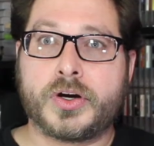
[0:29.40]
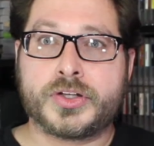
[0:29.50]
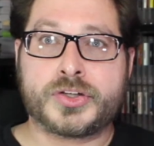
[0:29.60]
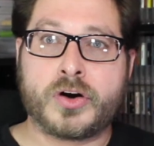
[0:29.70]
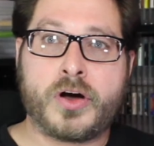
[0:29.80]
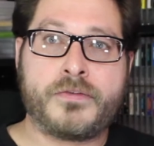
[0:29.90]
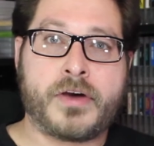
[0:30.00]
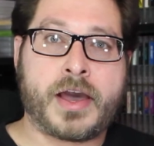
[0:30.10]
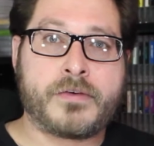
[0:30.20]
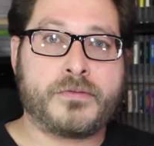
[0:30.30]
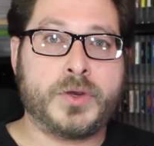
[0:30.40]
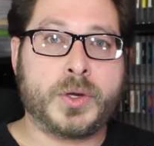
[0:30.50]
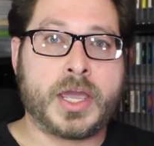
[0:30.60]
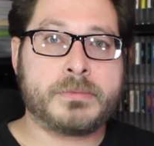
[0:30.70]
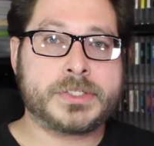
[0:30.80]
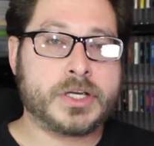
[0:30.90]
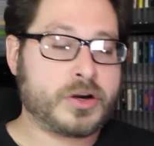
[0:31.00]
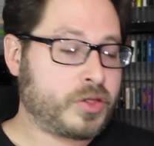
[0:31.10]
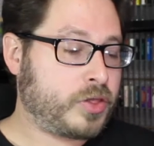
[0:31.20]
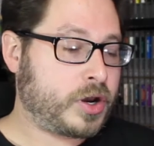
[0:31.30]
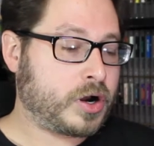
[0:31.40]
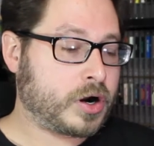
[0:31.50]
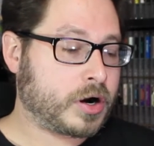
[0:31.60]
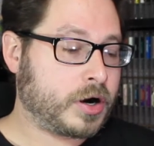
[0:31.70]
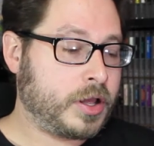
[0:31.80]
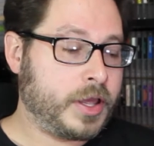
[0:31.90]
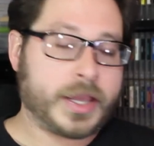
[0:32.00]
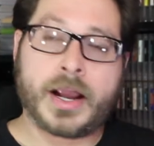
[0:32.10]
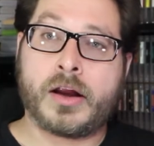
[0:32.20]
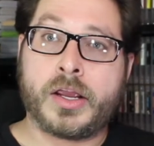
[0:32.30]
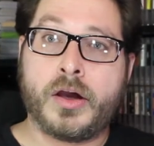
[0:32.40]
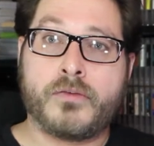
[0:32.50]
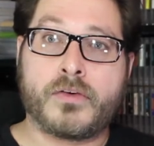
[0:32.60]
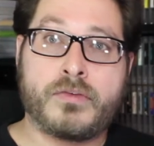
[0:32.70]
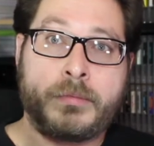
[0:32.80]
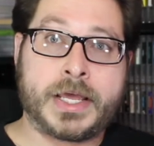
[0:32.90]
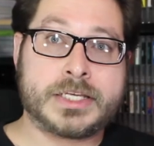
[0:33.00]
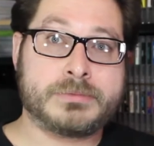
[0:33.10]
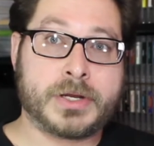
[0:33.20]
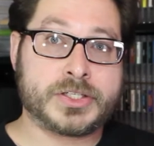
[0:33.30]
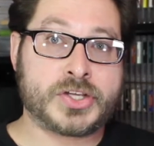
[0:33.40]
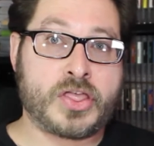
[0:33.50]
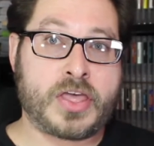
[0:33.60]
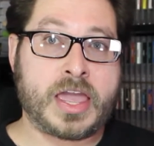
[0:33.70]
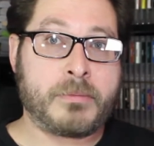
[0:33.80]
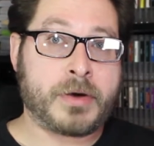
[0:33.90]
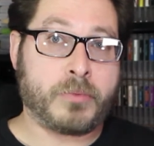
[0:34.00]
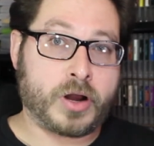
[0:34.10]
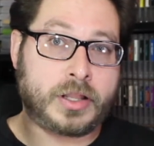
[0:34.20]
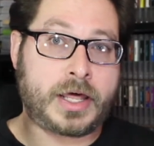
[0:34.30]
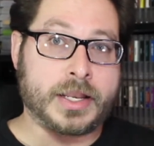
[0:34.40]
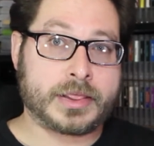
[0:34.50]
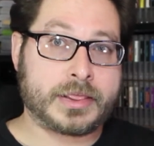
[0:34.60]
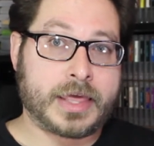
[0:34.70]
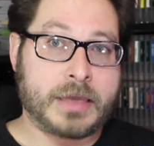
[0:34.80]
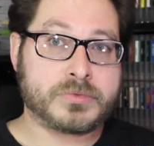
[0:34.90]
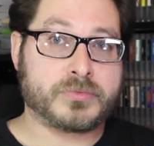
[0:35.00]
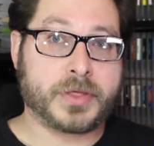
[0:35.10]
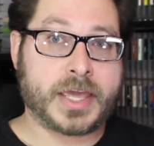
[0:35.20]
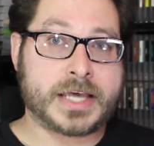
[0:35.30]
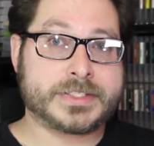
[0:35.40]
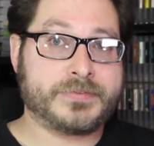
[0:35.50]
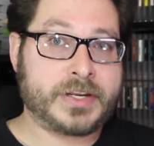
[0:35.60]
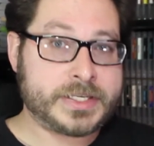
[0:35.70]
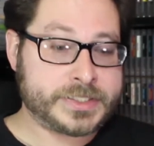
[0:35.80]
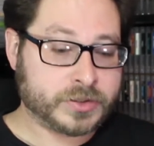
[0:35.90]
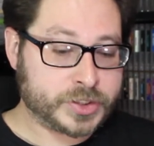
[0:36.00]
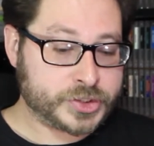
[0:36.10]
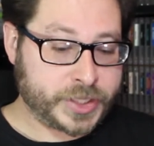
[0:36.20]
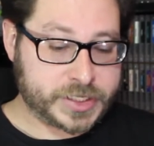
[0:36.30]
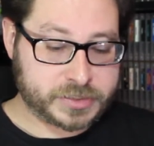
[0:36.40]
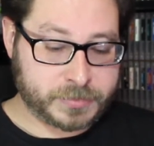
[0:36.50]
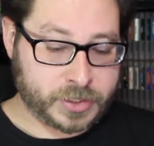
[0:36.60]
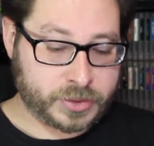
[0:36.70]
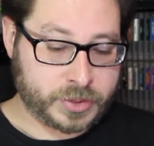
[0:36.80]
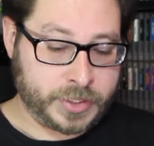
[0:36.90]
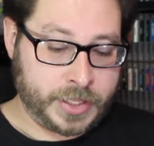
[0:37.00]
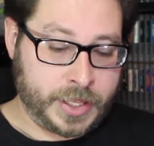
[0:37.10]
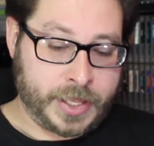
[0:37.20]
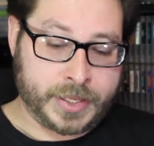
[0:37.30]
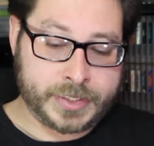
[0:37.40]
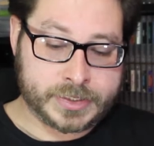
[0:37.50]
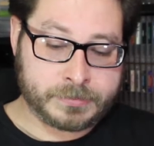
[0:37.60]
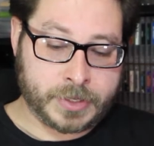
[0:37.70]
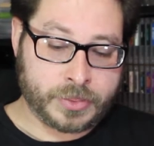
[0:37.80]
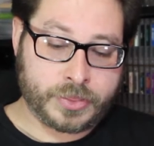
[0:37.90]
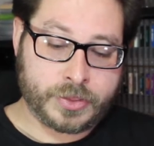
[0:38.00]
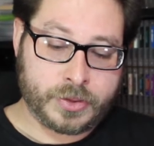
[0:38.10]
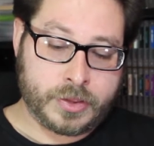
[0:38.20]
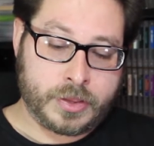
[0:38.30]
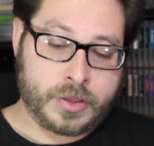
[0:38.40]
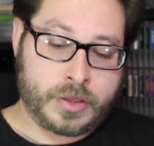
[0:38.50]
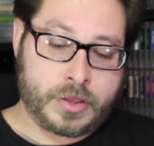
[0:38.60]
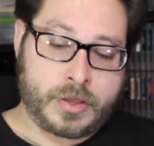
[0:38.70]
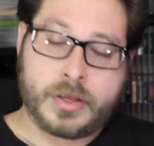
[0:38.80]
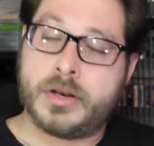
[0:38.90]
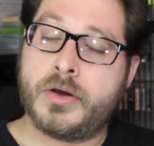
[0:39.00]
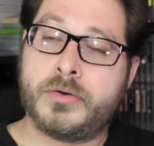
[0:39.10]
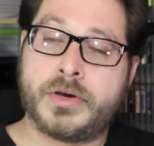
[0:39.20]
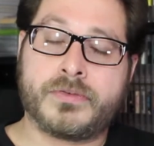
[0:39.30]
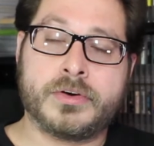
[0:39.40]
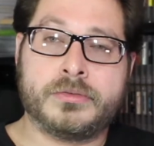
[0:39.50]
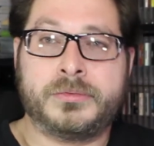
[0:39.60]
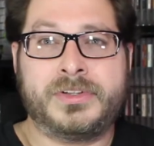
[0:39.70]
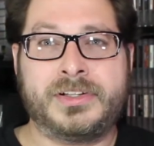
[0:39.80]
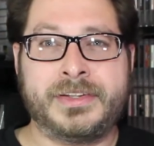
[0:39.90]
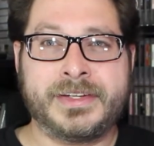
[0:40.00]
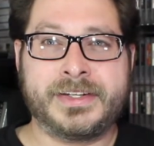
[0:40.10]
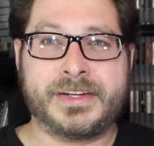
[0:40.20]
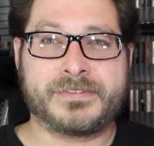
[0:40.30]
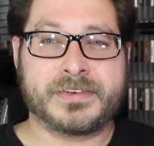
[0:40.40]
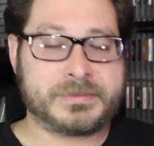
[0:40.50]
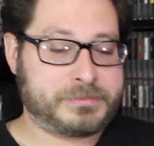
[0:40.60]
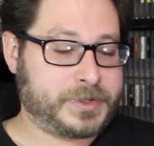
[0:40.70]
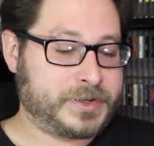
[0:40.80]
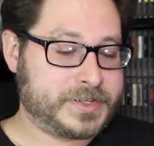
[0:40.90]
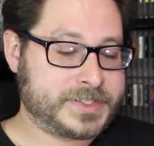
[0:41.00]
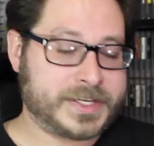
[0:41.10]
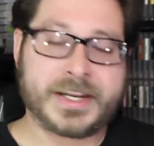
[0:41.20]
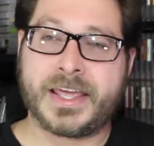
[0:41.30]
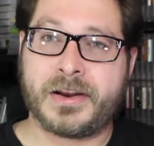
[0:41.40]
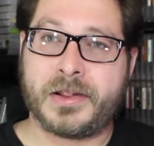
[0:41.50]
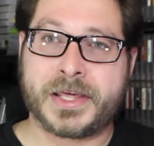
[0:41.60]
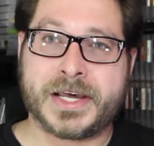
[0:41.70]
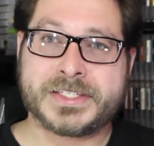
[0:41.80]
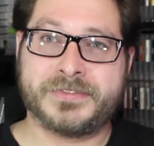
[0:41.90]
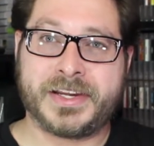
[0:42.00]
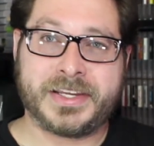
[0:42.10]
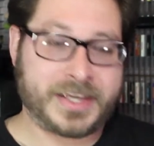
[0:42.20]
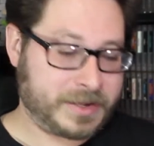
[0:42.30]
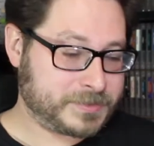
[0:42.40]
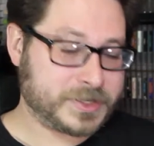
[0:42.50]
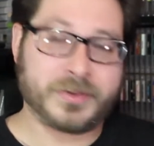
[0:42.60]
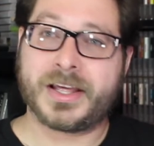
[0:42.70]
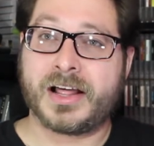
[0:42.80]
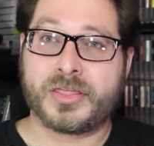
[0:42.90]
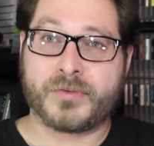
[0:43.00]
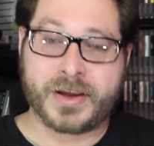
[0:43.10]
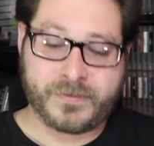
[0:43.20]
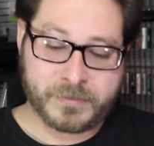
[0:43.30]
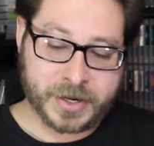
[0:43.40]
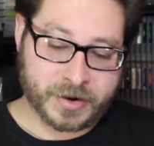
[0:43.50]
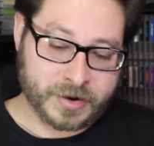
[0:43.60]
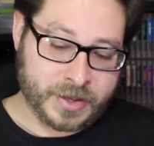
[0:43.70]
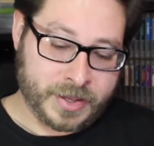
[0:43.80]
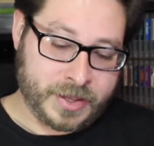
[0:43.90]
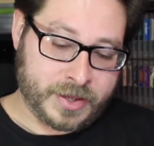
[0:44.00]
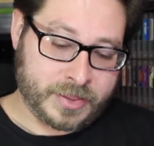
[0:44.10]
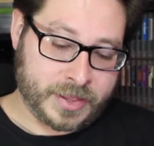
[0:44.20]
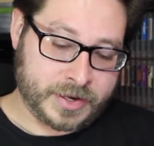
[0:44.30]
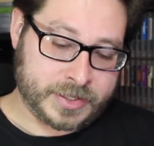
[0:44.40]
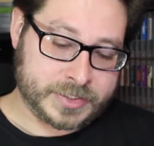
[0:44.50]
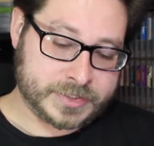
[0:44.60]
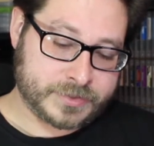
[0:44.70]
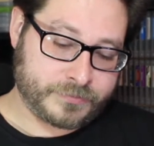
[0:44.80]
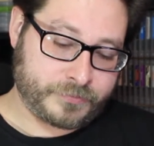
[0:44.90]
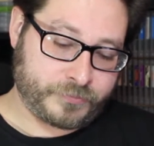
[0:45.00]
Going to start off, I have a few games here that are carrying over from last month's theme. I bought a lot of games from the Castlevania series last month, and this month, no different. Well, a little different, because I didn't get all Castlevania games. I only got three of them here, and that is